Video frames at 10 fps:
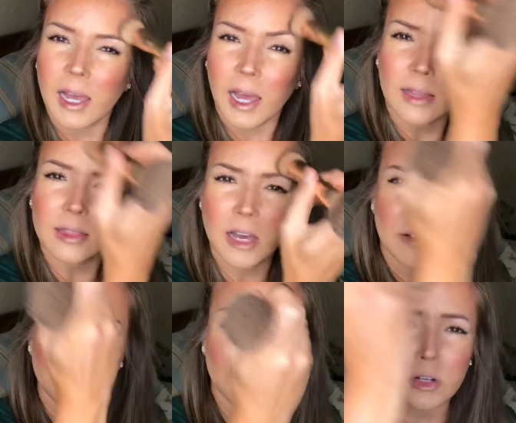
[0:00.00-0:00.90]
I
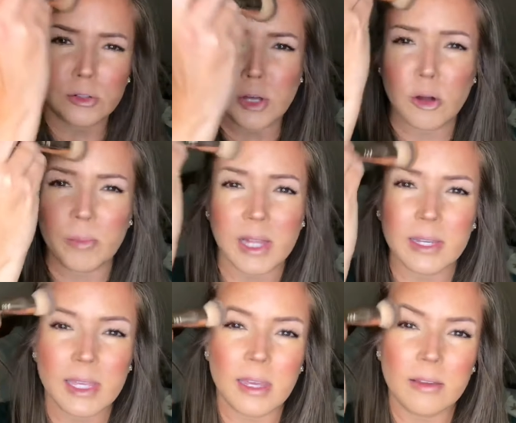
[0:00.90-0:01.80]
love the glow Bella
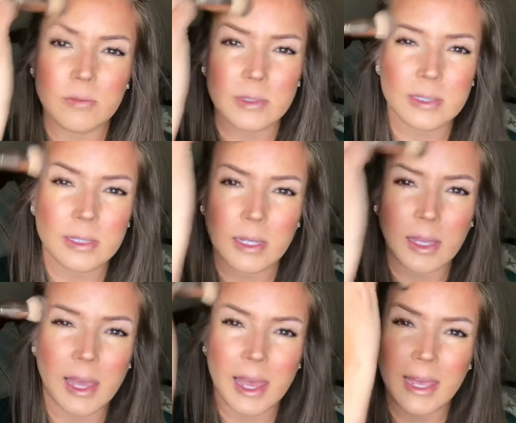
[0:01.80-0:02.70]
gives,
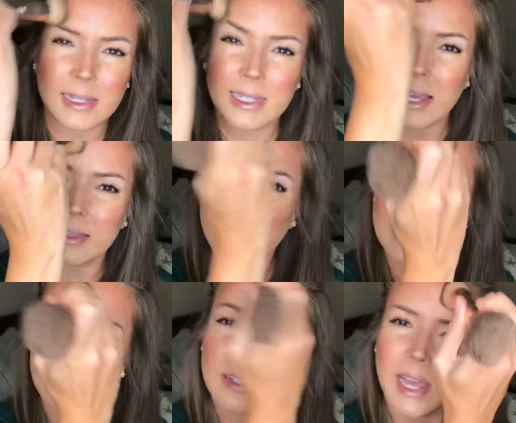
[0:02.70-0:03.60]
and I like
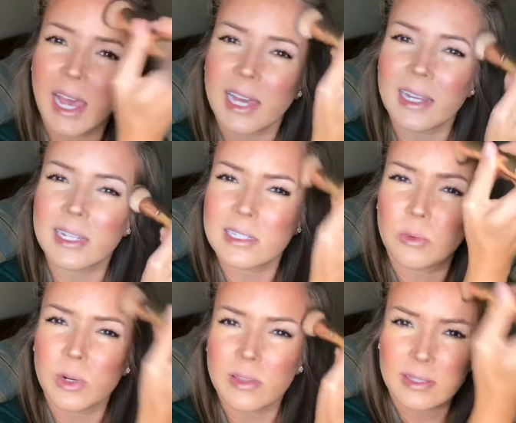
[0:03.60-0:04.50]
to add it
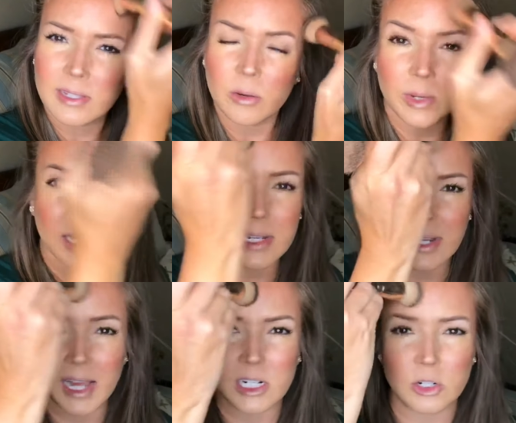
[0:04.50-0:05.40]
where the sun would hit
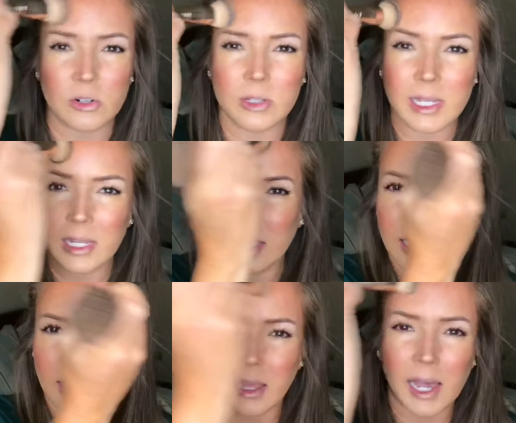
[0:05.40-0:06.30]
naturally.
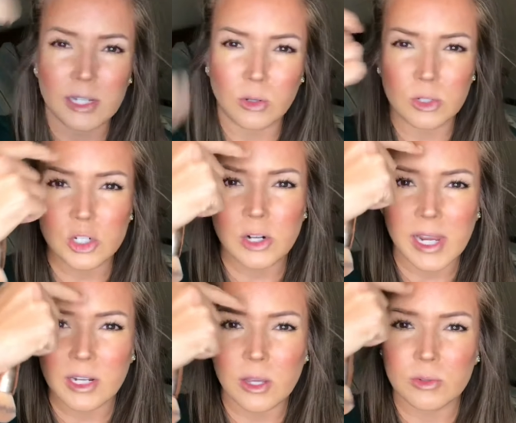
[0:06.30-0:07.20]
I don't try
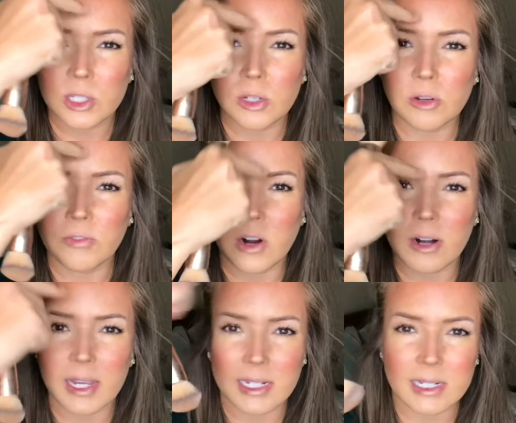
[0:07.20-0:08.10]
to go too far
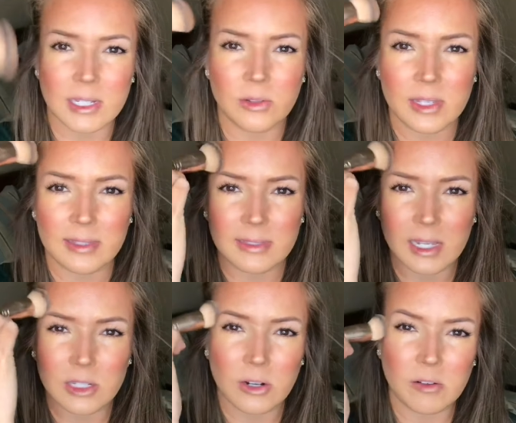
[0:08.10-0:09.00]
into the
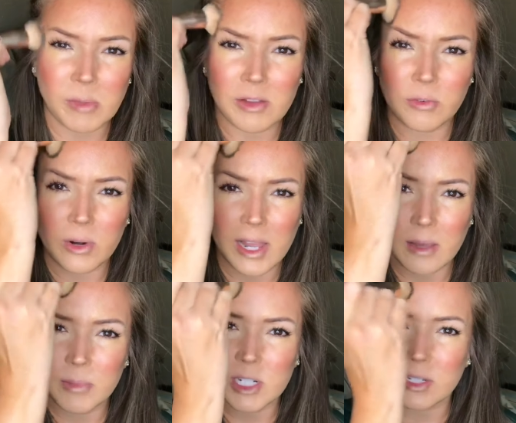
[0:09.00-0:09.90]
center of my forehead,
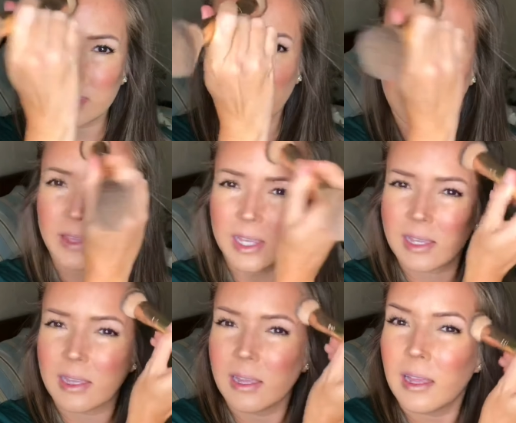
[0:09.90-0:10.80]
but just on the
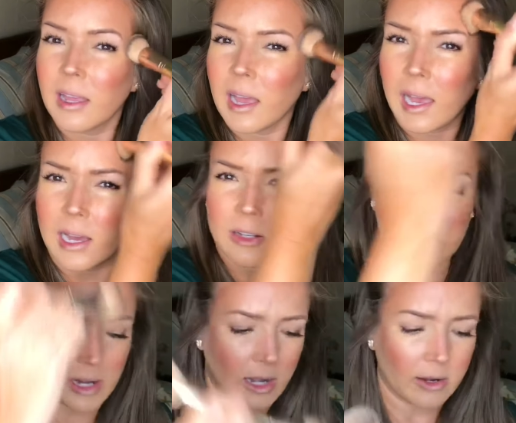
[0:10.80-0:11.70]
outer
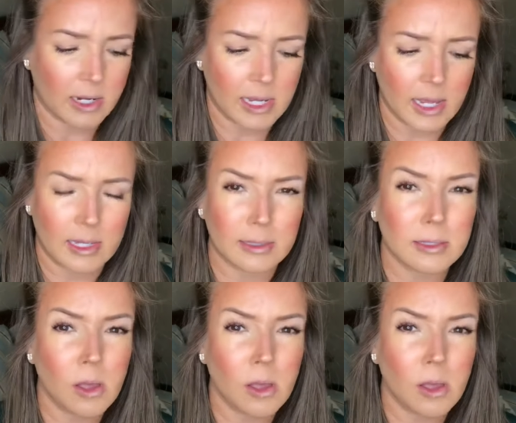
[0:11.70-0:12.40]
areas.